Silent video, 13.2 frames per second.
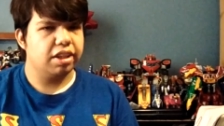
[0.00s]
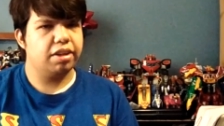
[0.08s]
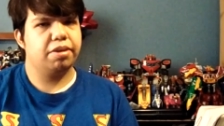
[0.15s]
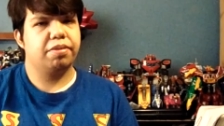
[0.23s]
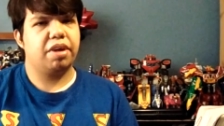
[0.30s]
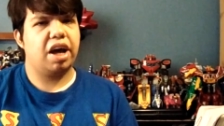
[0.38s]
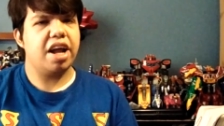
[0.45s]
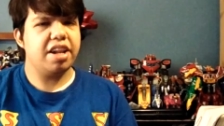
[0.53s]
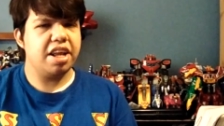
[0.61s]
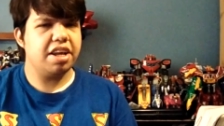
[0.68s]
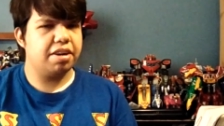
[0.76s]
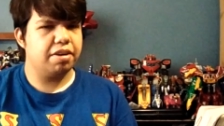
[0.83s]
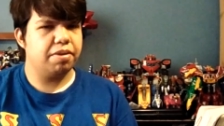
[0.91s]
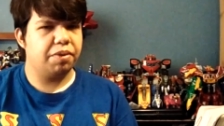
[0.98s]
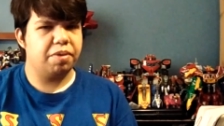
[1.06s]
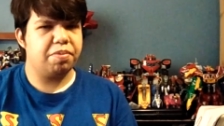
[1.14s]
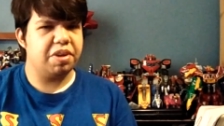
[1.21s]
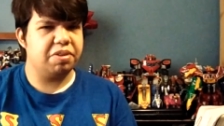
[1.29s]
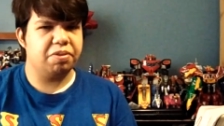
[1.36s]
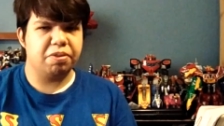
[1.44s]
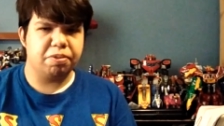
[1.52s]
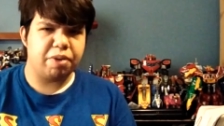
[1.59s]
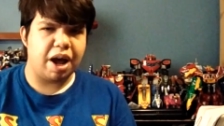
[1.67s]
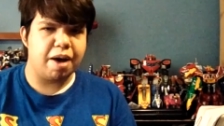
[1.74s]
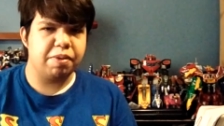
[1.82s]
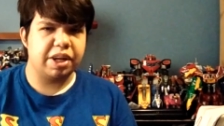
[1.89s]
So I think One Piece will
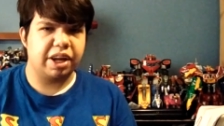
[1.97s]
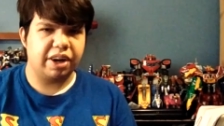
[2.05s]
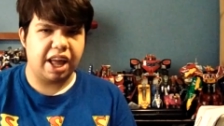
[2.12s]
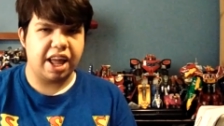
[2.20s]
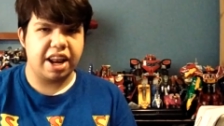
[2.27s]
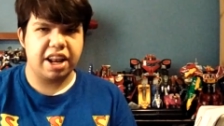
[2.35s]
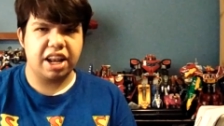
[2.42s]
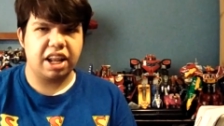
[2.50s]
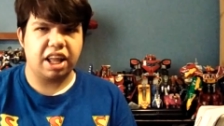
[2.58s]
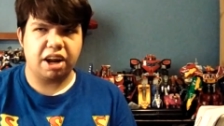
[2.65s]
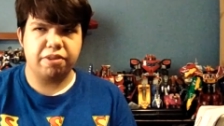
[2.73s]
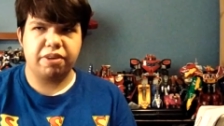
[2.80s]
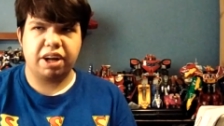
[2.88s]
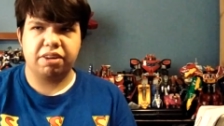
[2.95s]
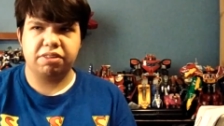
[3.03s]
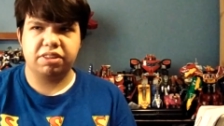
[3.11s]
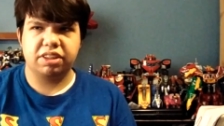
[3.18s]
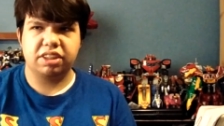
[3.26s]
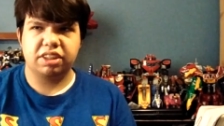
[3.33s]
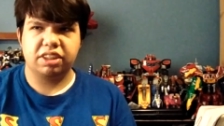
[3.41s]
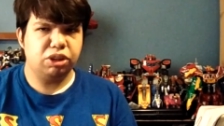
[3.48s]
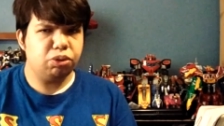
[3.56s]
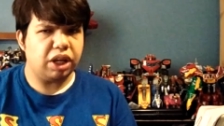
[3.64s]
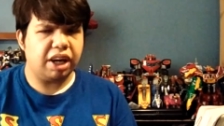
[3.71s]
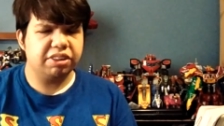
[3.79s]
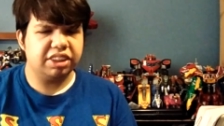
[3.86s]
probably end around
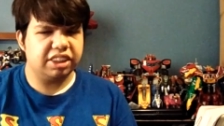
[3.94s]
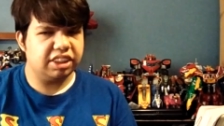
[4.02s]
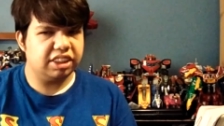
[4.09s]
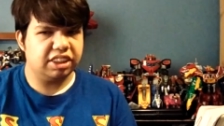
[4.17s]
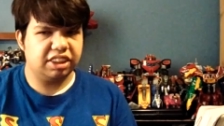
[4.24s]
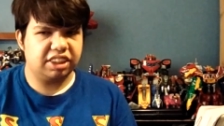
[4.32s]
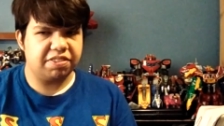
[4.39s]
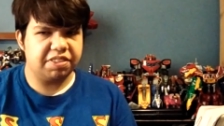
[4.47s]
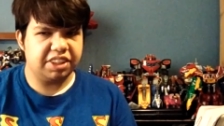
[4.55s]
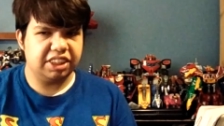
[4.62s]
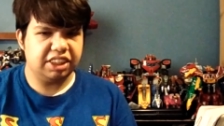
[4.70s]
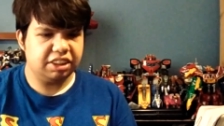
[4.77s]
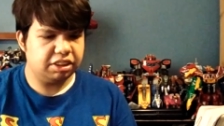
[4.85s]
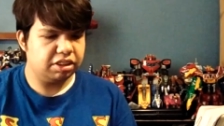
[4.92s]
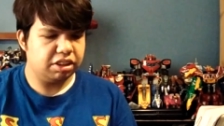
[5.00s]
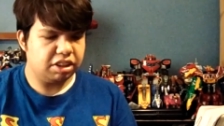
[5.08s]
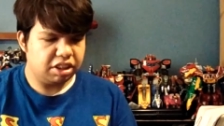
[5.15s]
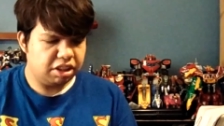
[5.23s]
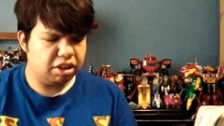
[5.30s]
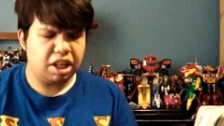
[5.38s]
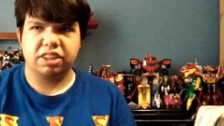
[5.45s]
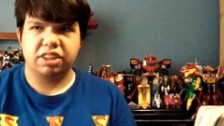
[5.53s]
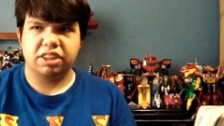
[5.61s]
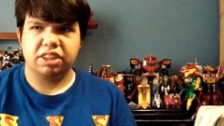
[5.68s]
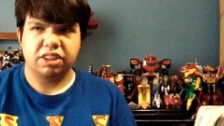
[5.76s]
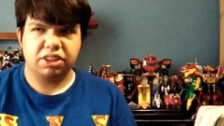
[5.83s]
2017.
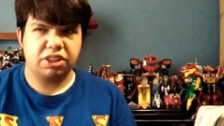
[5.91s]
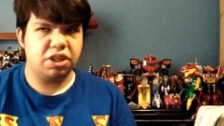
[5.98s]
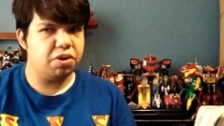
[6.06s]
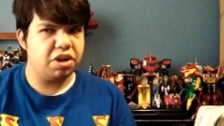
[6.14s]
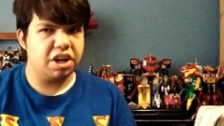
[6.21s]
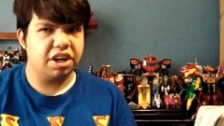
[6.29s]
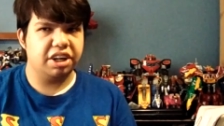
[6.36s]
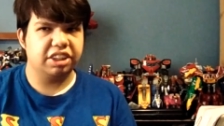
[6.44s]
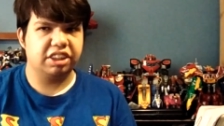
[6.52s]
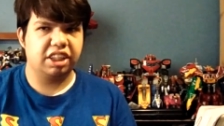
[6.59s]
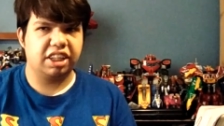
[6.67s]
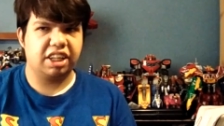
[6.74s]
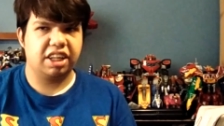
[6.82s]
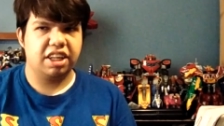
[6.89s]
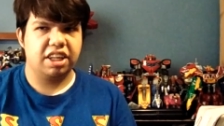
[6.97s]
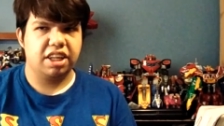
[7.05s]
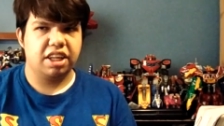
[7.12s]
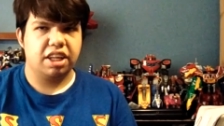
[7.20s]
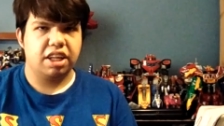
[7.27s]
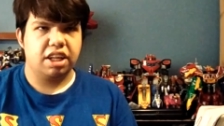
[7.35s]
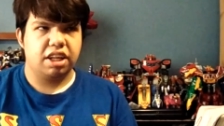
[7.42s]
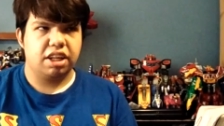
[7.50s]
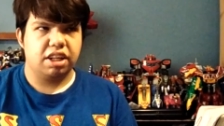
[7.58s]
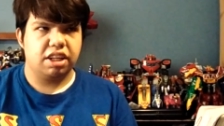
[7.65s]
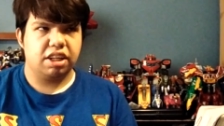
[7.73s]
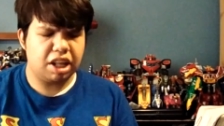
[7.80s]
Two years, like
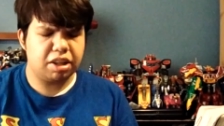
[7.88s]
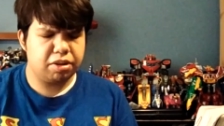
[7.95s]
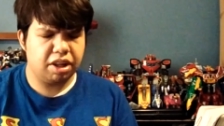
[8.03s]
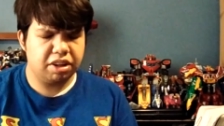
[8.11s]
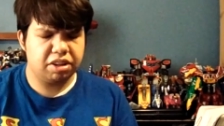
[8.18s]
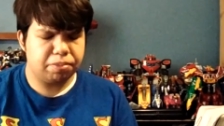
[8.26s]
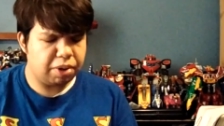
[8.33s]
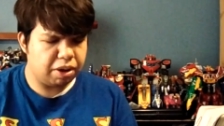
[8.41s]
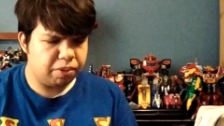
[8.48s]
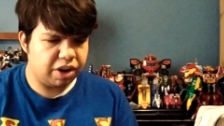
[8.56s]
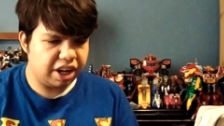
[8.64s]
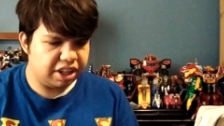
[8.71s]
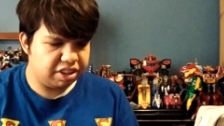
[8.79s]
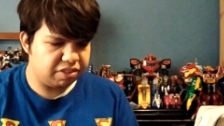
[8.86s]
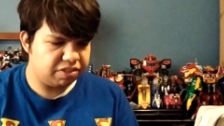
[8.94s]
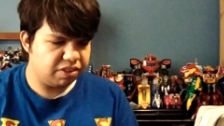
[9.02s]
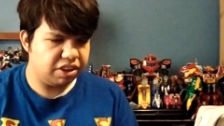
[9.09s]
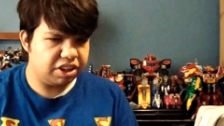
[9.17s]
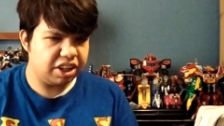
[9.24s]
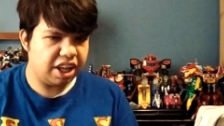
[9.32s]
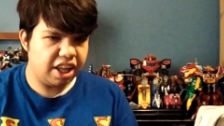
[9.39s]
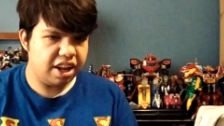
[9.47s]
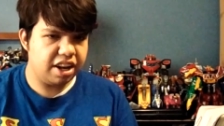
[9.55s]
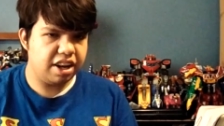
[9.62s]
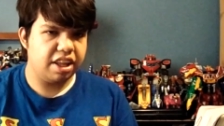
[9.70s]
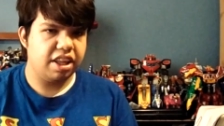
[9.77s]
that sounds about right for it to
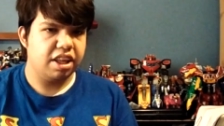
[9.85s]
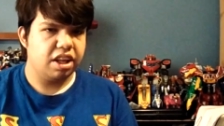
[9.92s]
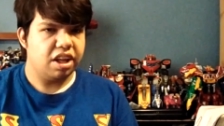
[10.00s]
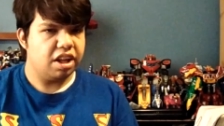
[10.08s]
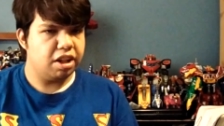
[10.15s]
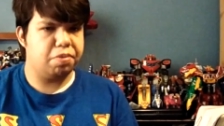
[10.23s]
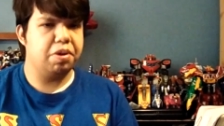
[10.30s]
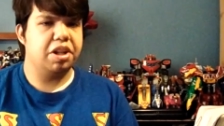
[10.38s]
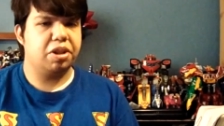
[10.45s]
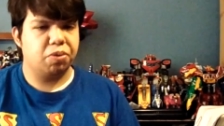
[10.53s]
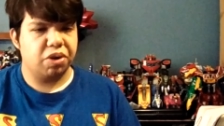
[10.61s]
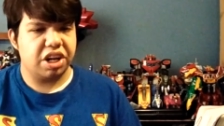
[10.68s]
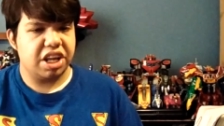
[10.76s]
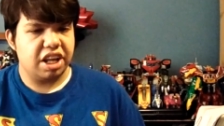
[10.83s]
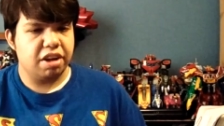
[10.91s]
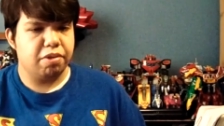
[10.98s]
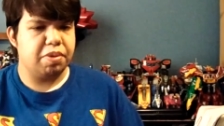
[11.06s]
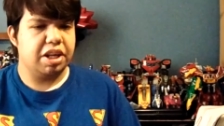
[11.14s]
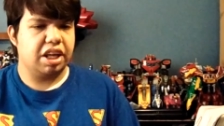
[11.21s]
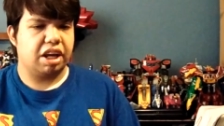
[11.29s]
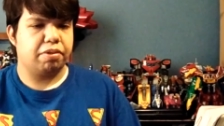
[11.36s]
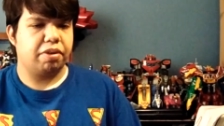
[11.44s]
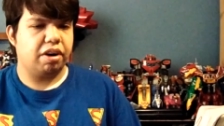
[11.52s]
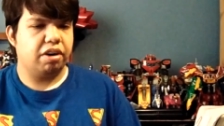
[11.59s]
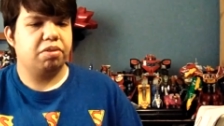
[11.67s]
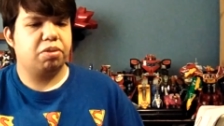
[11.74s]
end. It's been 20, it'll be like
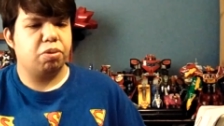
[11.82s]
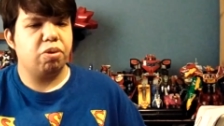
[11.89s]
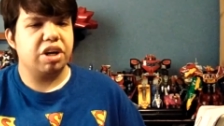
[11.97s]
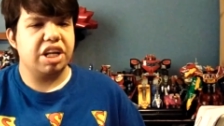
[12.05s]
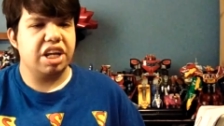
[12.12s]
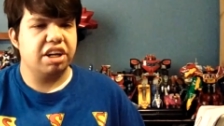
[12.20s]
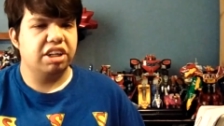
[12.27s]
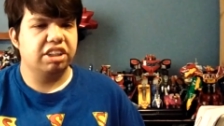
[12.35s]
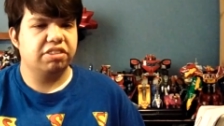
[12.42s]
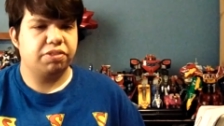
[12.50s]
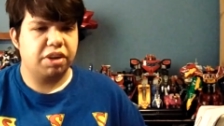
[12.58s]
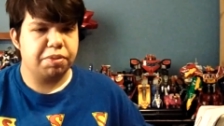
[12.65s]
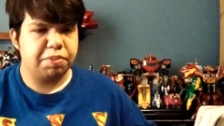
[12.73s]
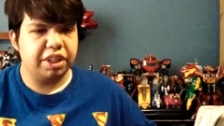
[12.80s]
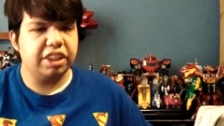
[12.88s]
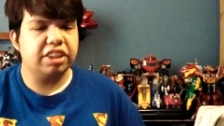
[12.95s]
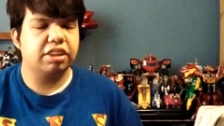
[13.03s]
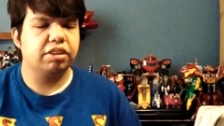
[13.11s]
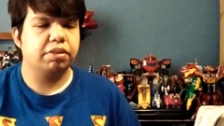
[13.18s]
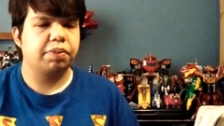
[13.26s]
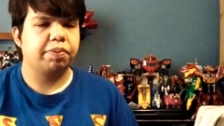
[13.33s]
around 20 years of One Piece.